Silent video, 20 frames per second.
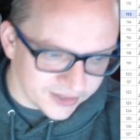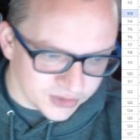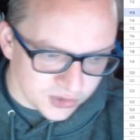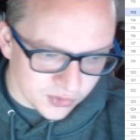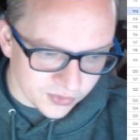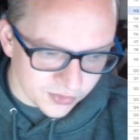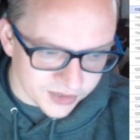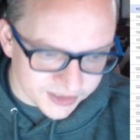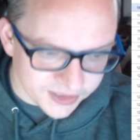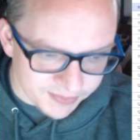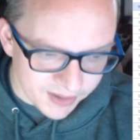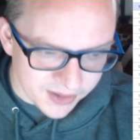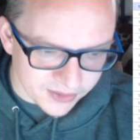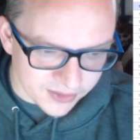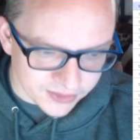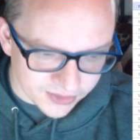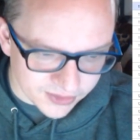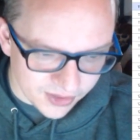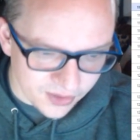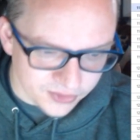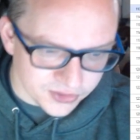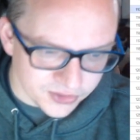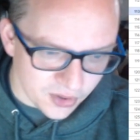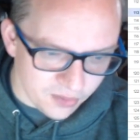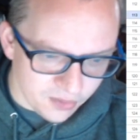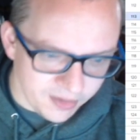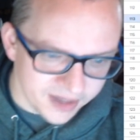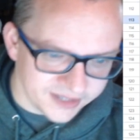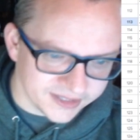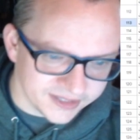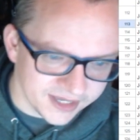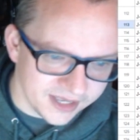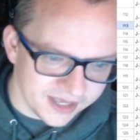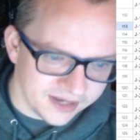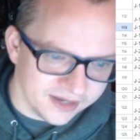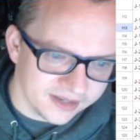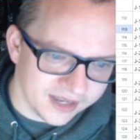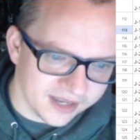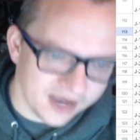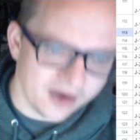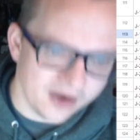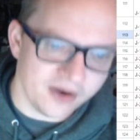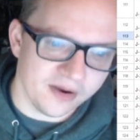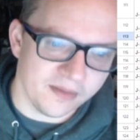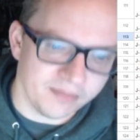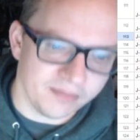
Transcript: jewelry, speakers, clothes, homemade skin care,